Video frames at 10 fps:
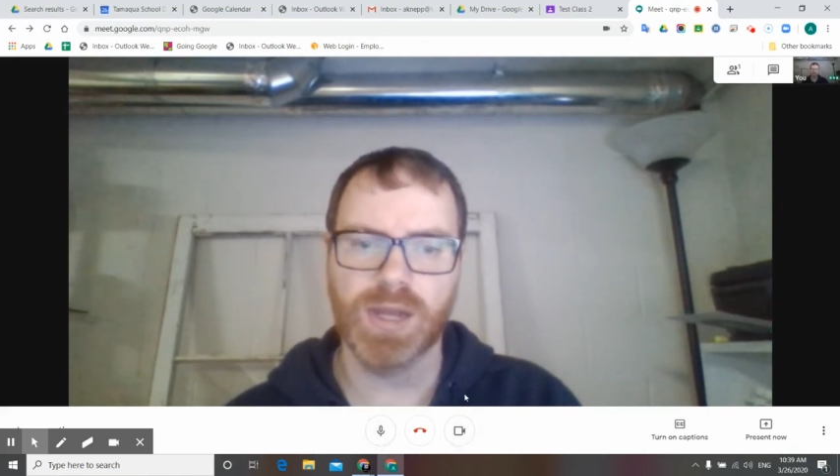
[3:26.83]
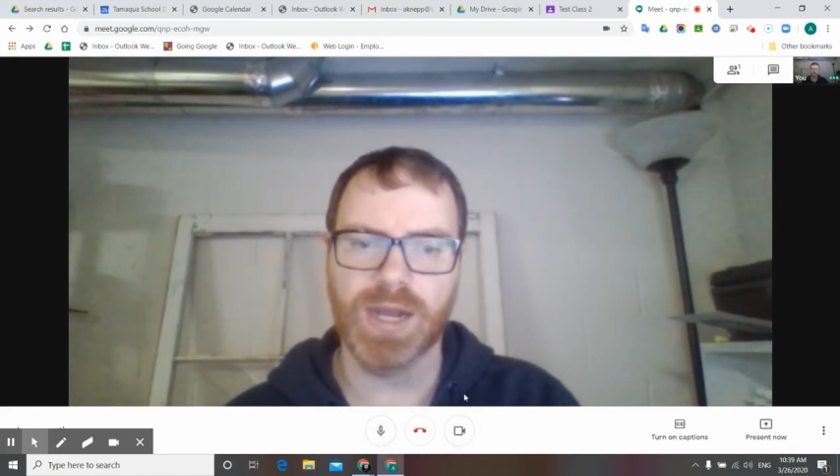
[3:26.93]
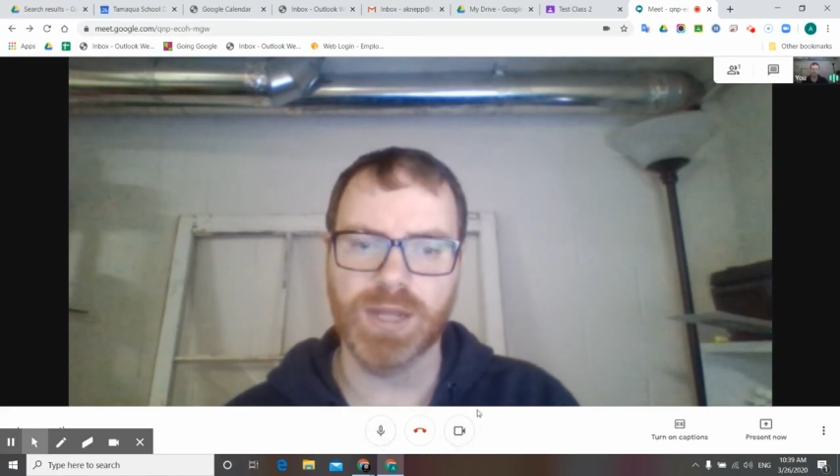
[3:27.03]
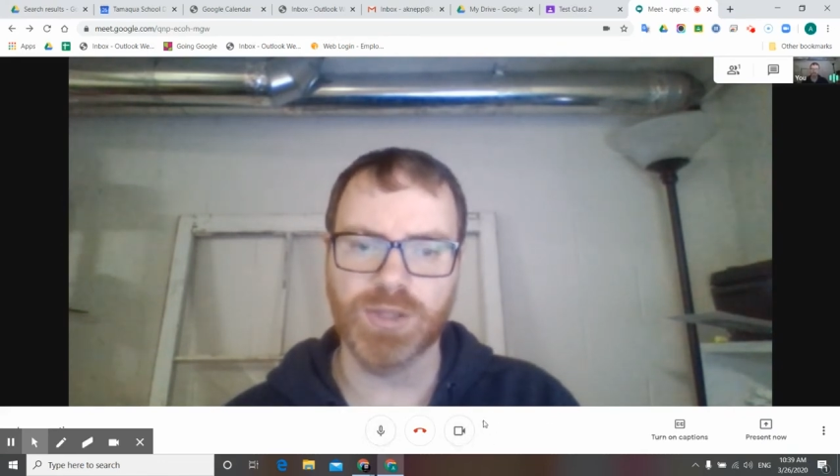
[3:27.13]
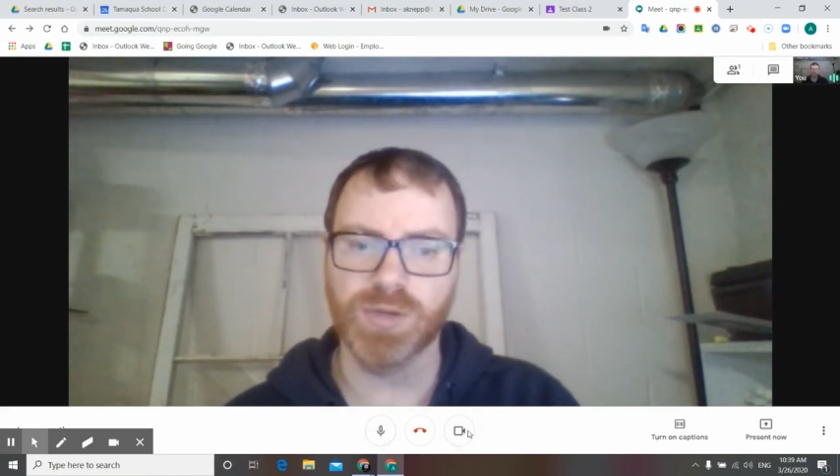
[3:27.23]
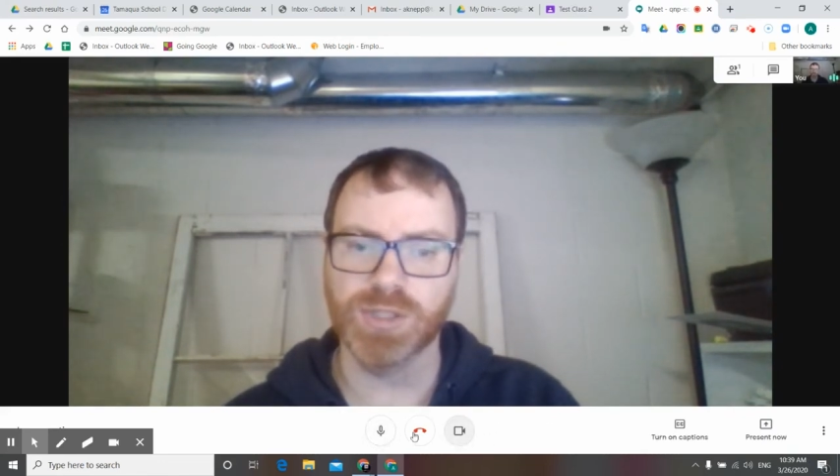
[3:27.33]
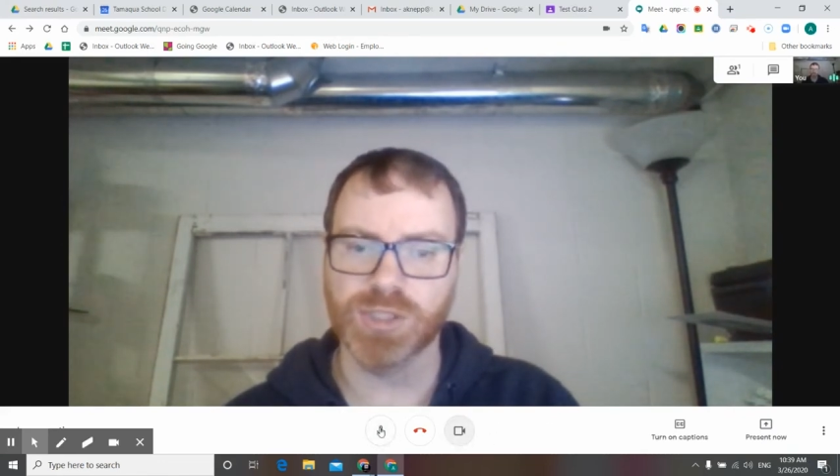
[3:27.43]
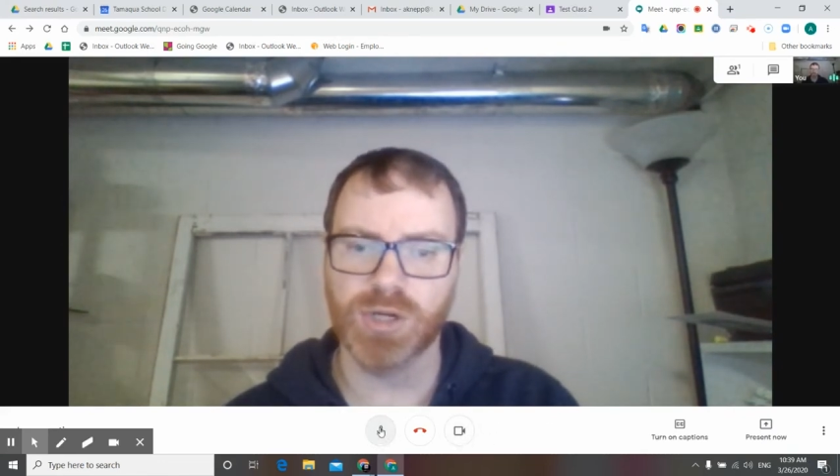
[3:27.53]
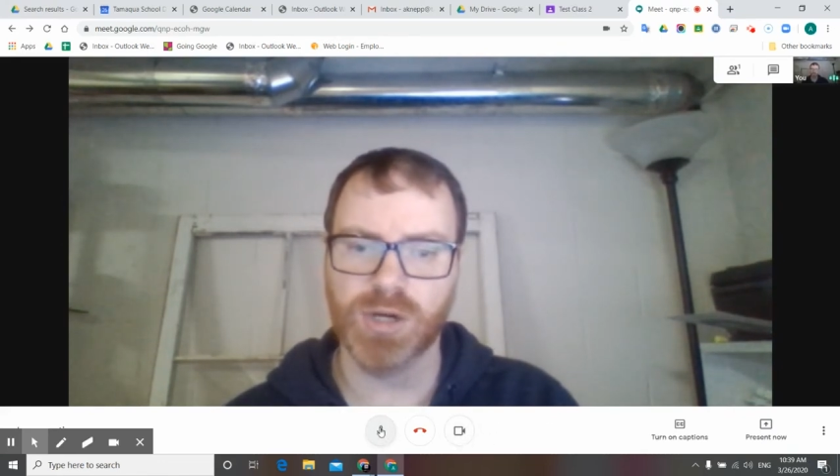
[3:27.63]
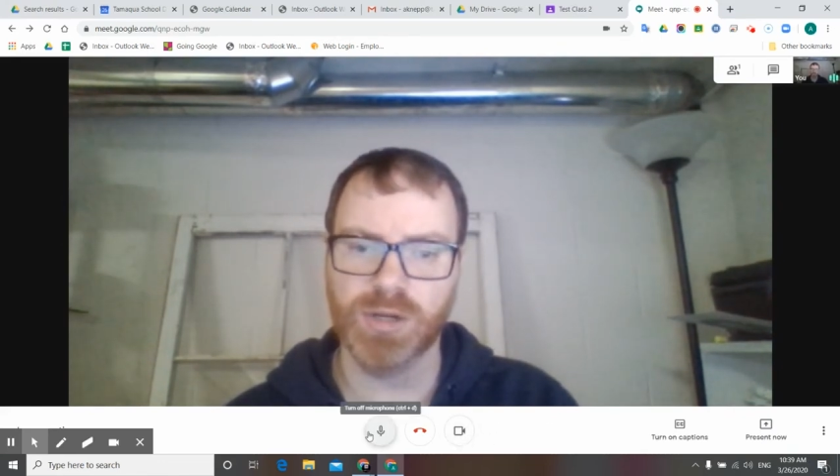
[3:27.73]
you can
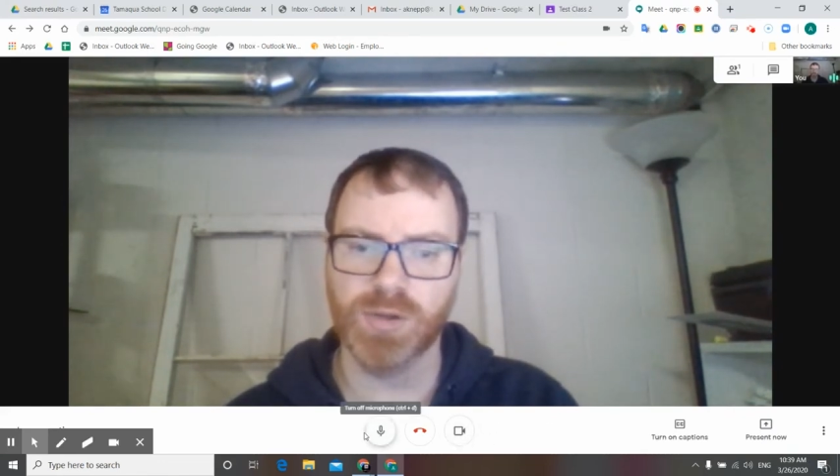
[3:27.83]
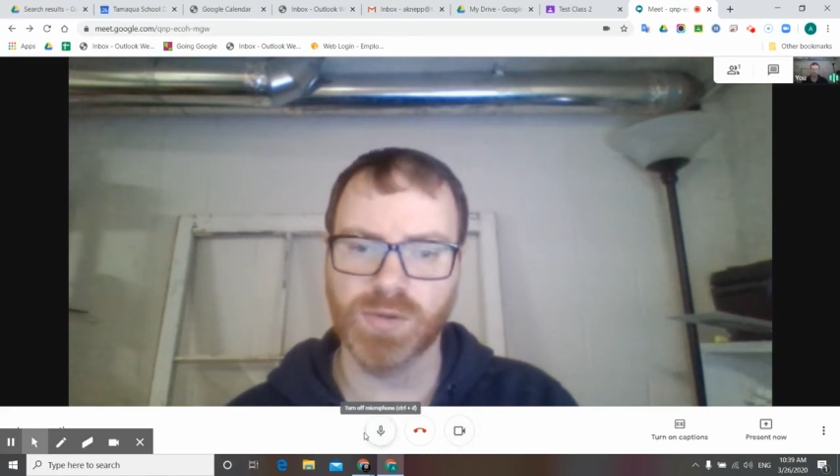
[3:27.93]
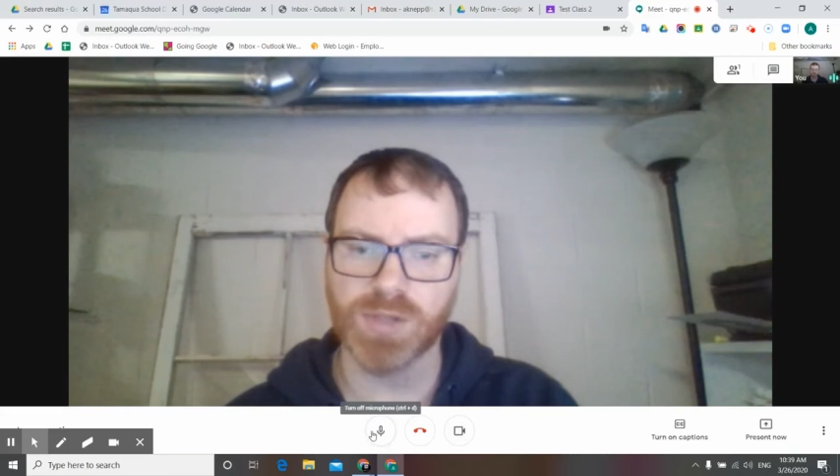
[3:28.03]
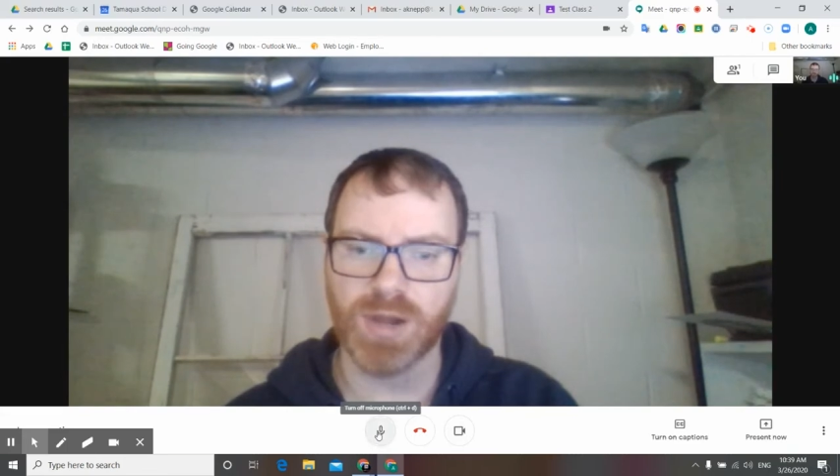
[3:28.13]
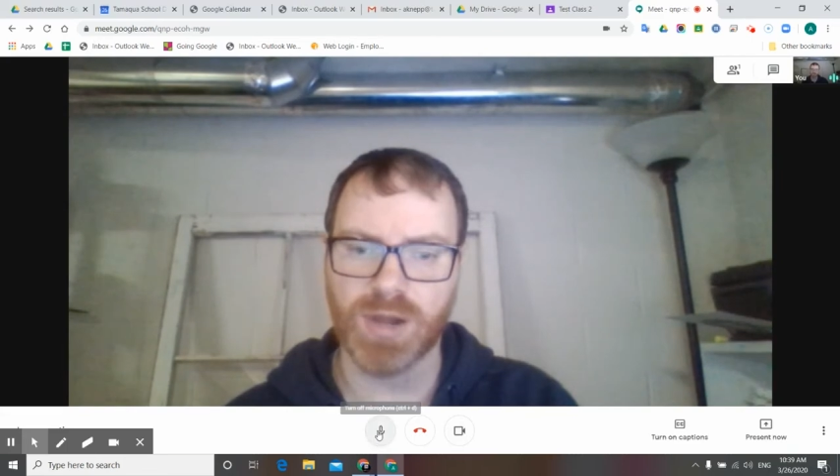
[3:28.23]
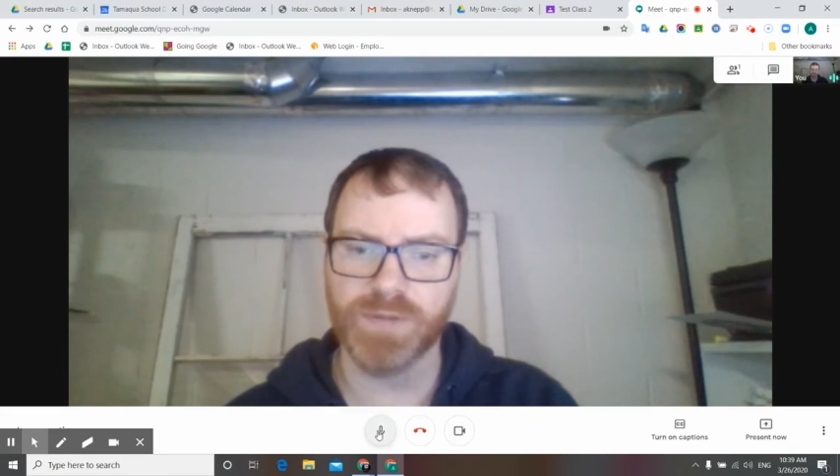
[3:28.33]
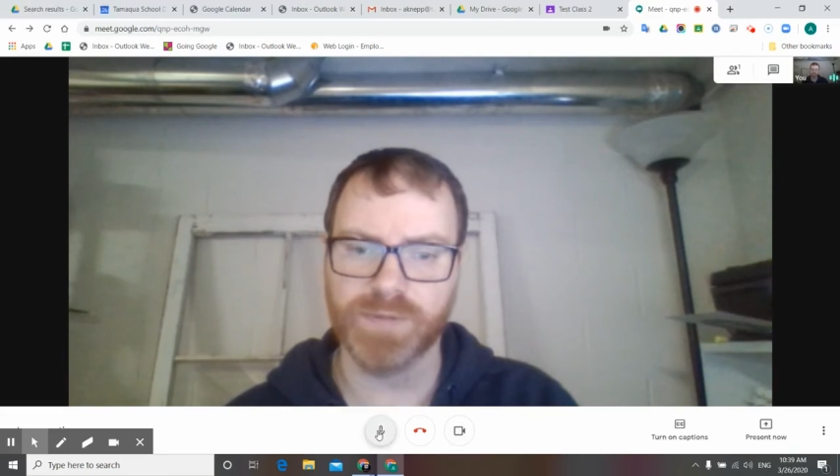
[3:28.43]
turn those off.